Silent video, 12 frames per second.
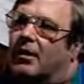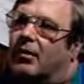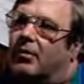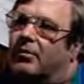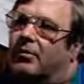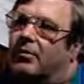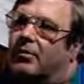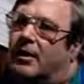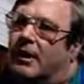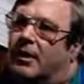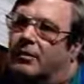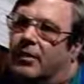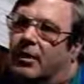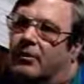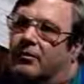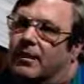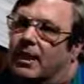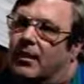over any period
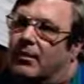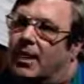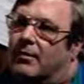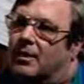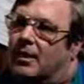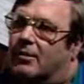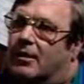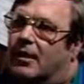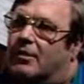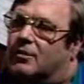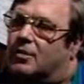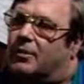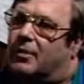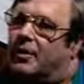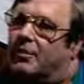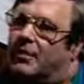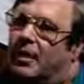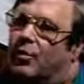of time, and I'm talking about a short
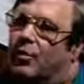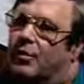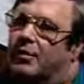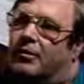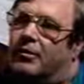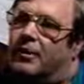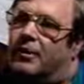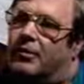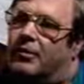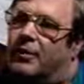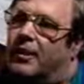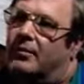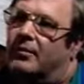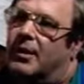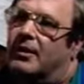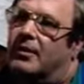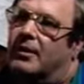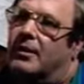period of time, 1 or 2 years, means
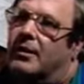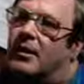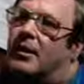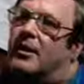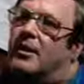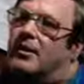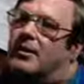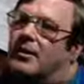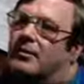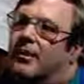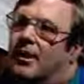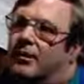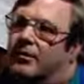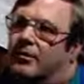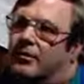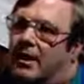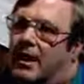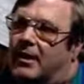nothing. These
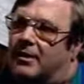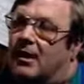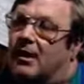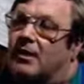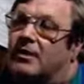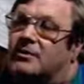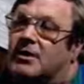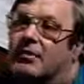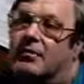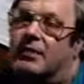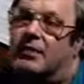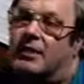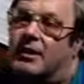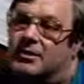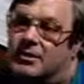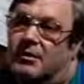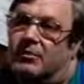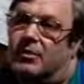viruses act in general,
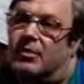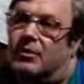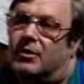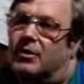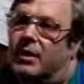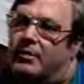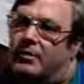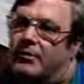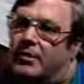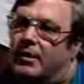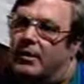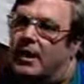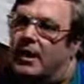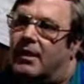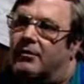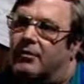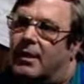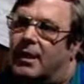over 20% of the
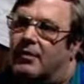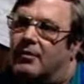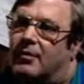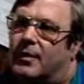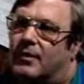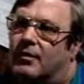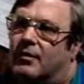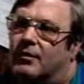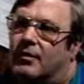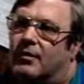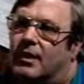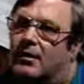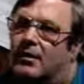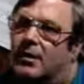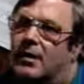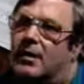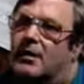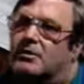lifespan of the species they're in.
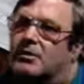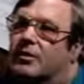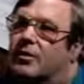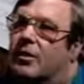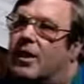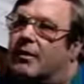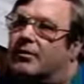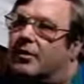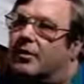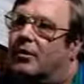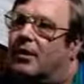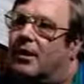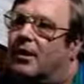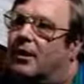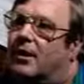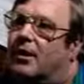So you have to look at